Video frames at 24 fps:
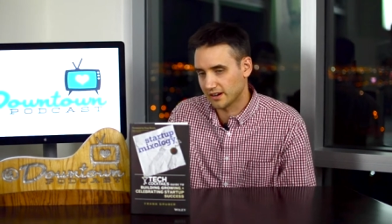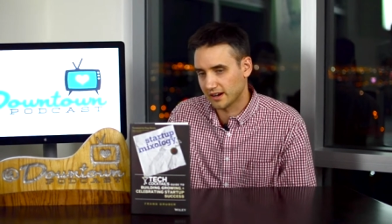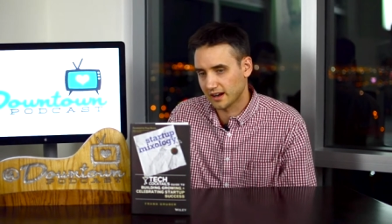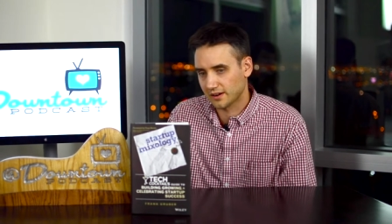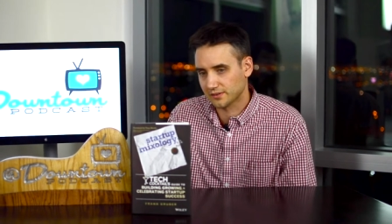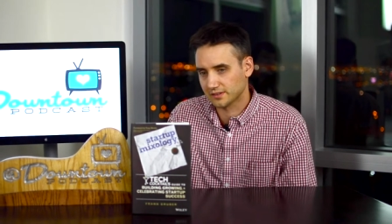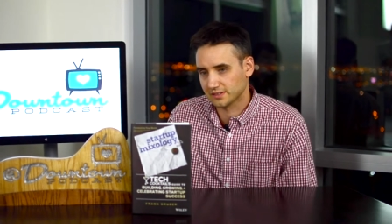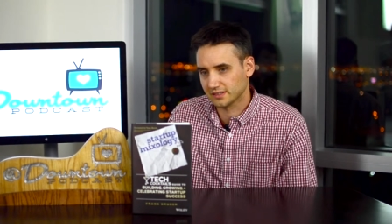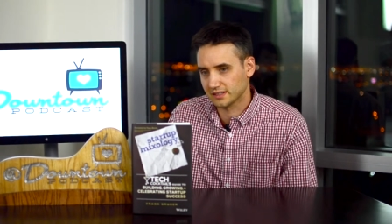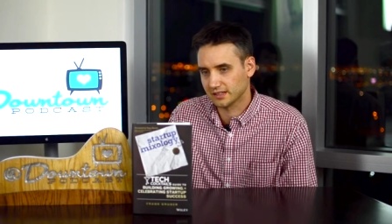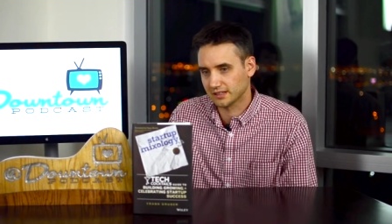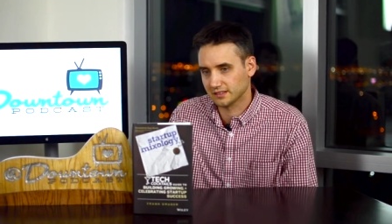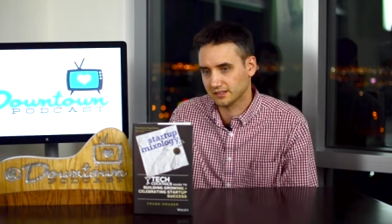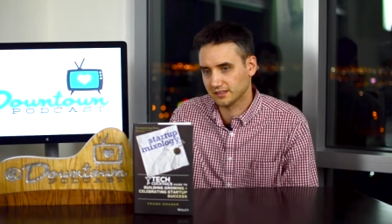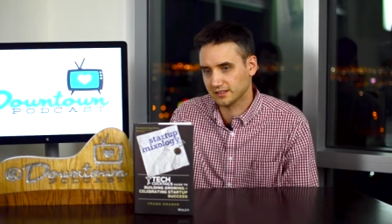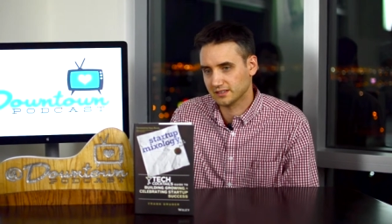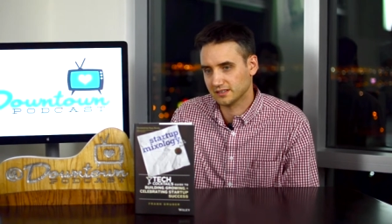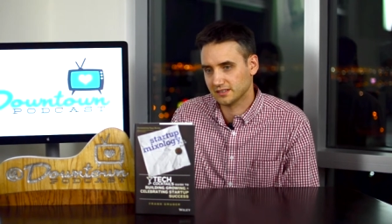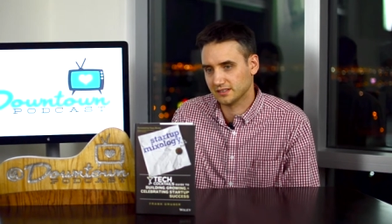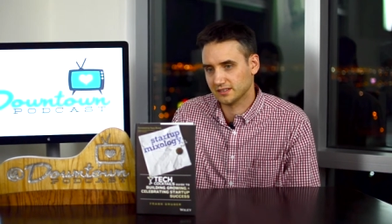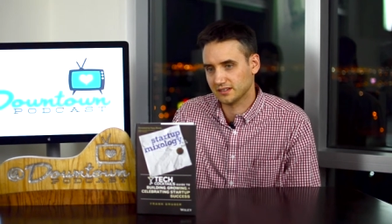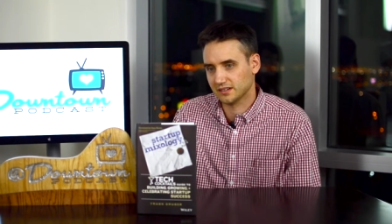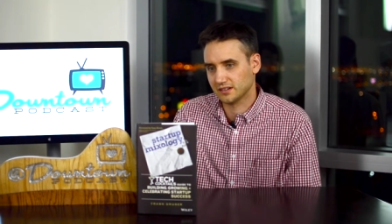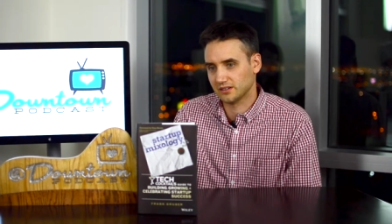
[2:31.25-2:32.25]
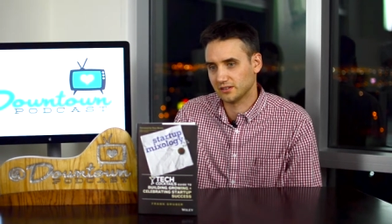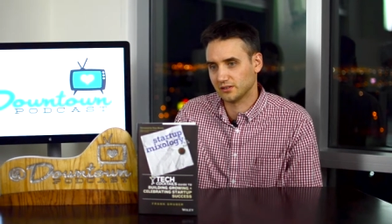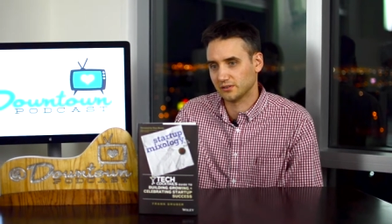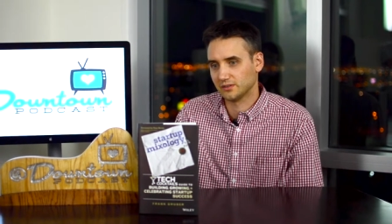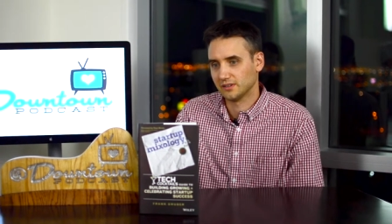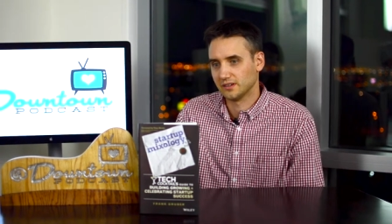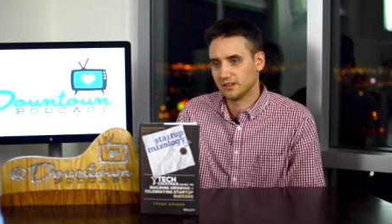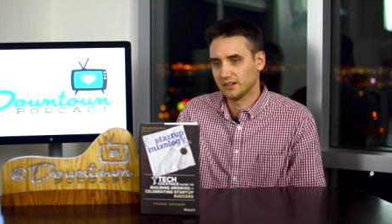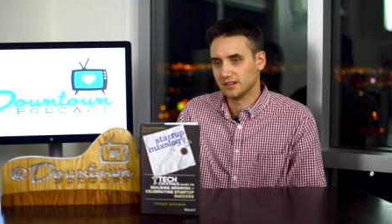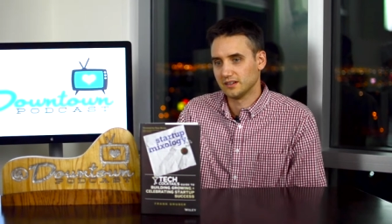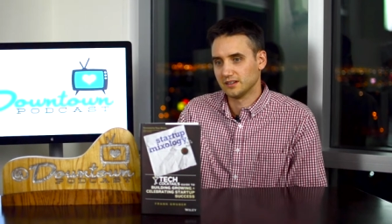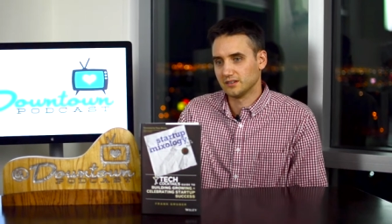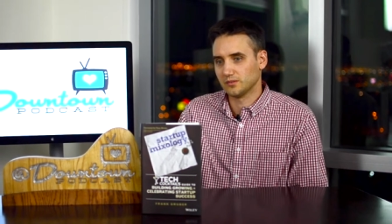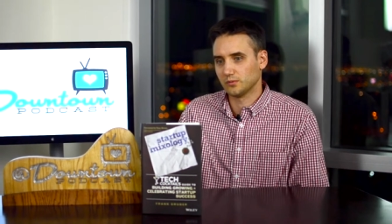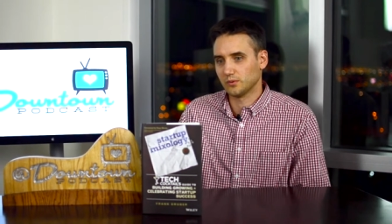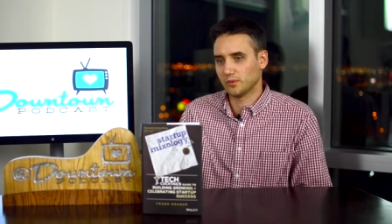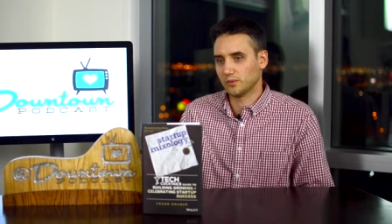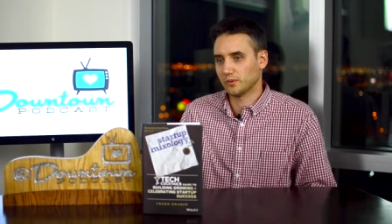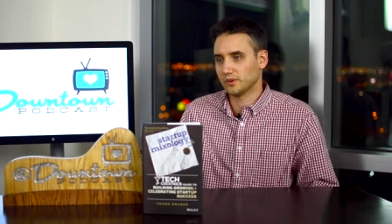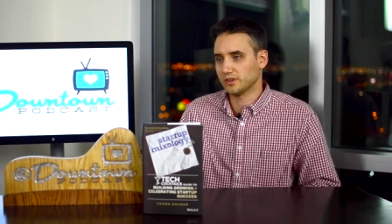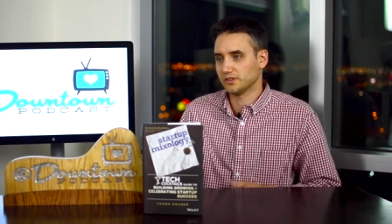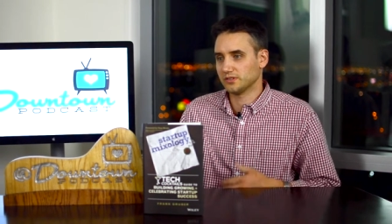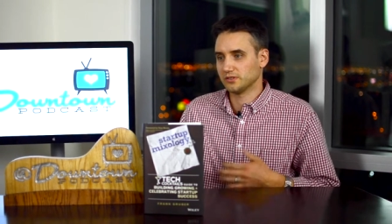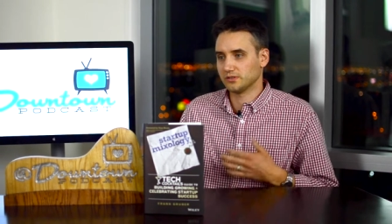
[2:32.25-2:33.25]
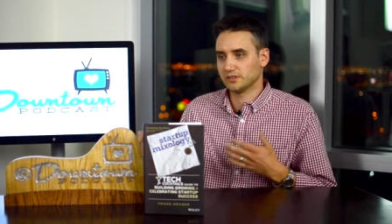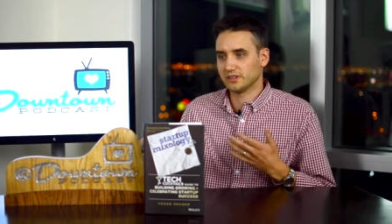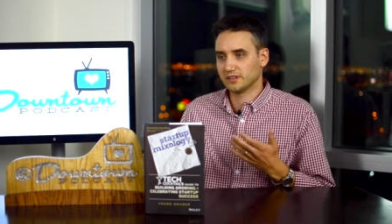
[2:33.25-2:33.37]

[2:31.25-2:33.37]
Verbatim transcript: and I was like, listen, you know, what do you do?